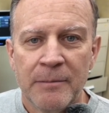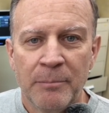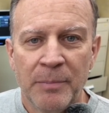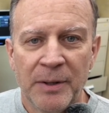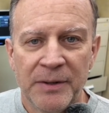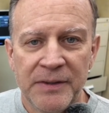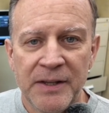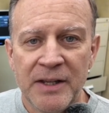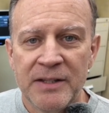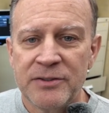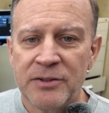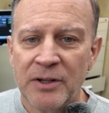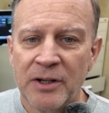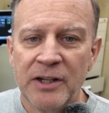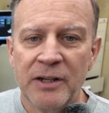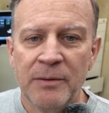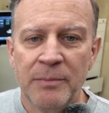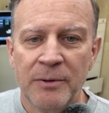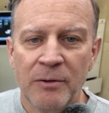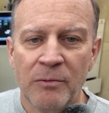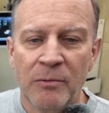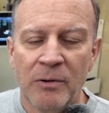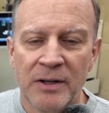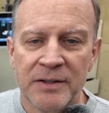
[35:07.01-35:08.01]
But these are going to
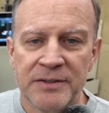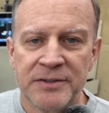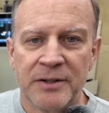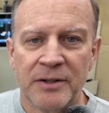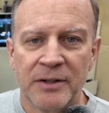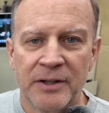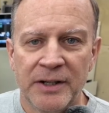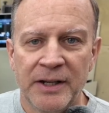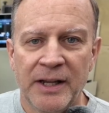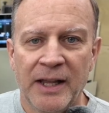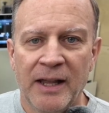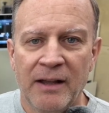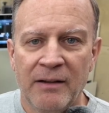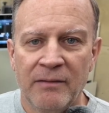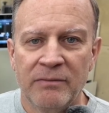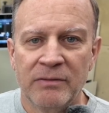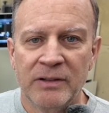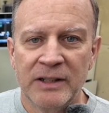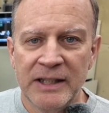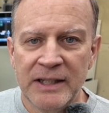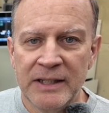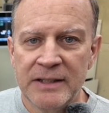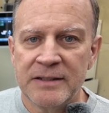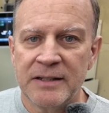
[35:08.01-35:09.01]
be ones that are going to have
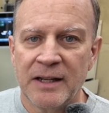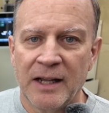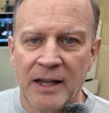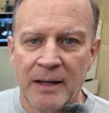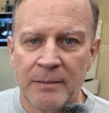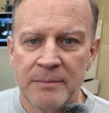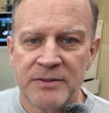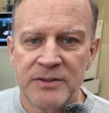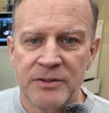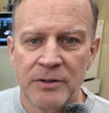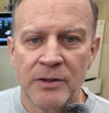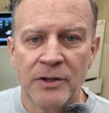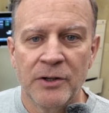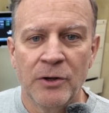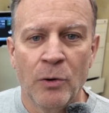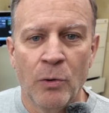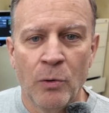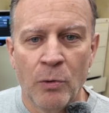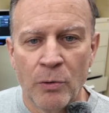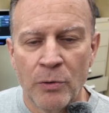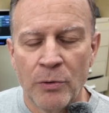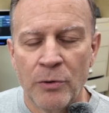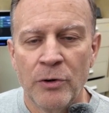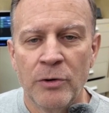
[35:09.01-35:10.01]
lead times. You're going to
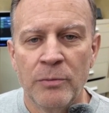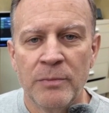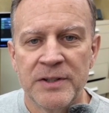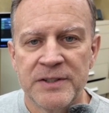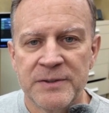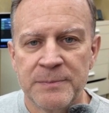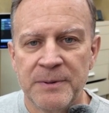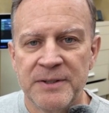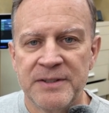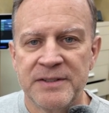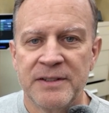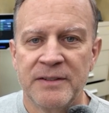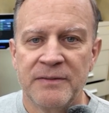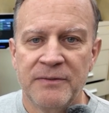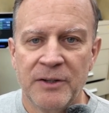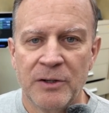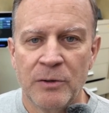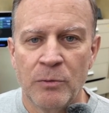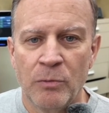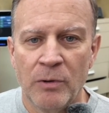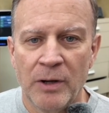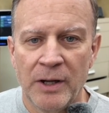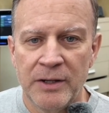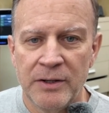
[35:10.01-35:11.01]
order them a
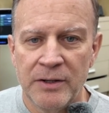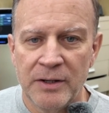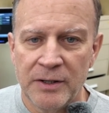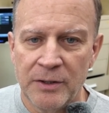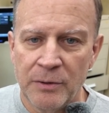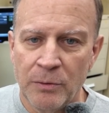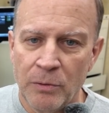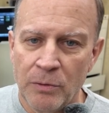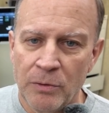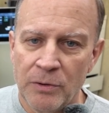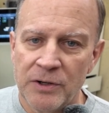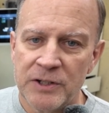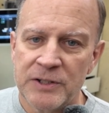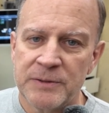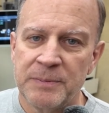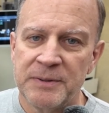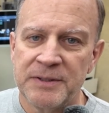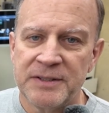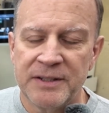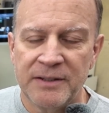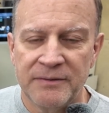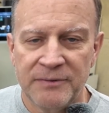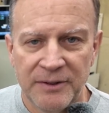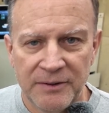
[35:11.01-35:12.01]
specific way. You're going to order
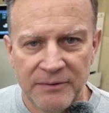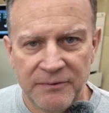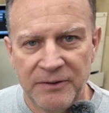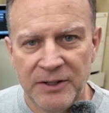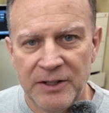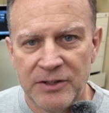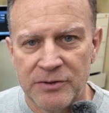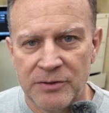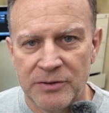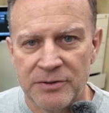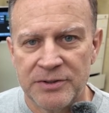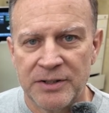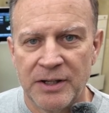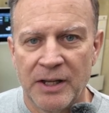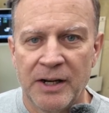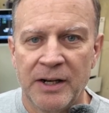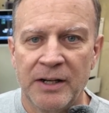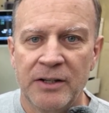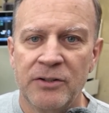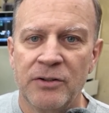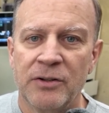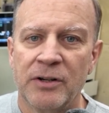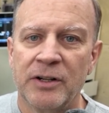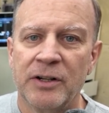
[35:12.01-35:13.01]
specific features on
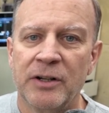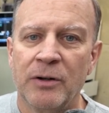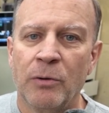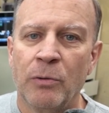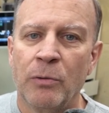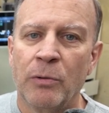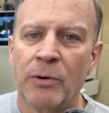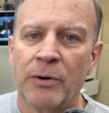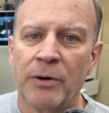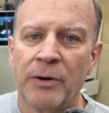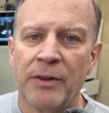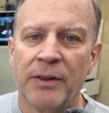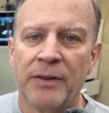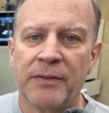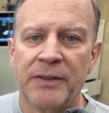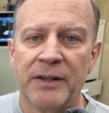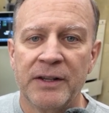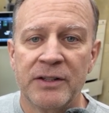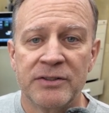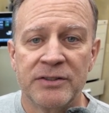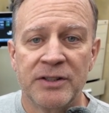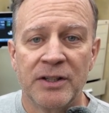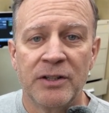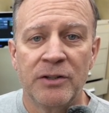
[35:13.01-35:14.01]
it. You're going to order the
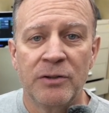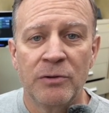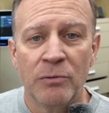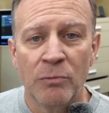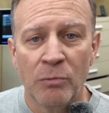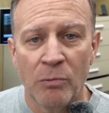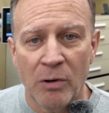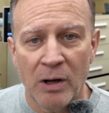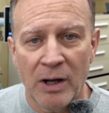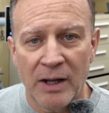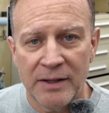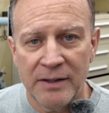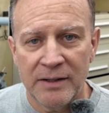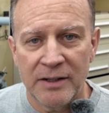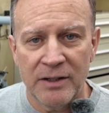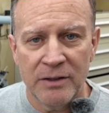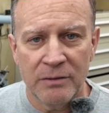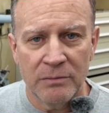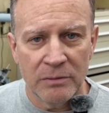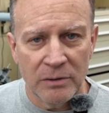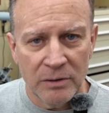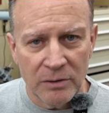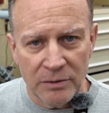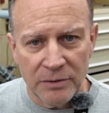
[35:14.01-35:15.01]
things that you want, that
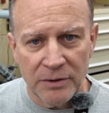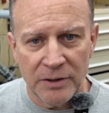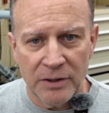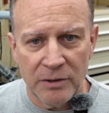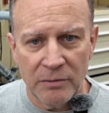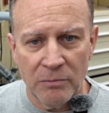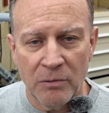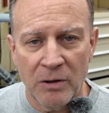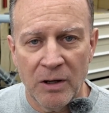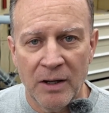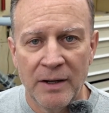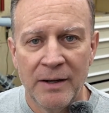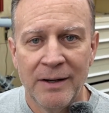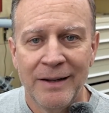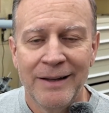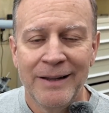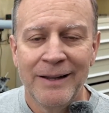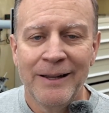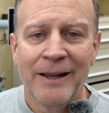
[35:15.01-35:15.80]
you learn that you want.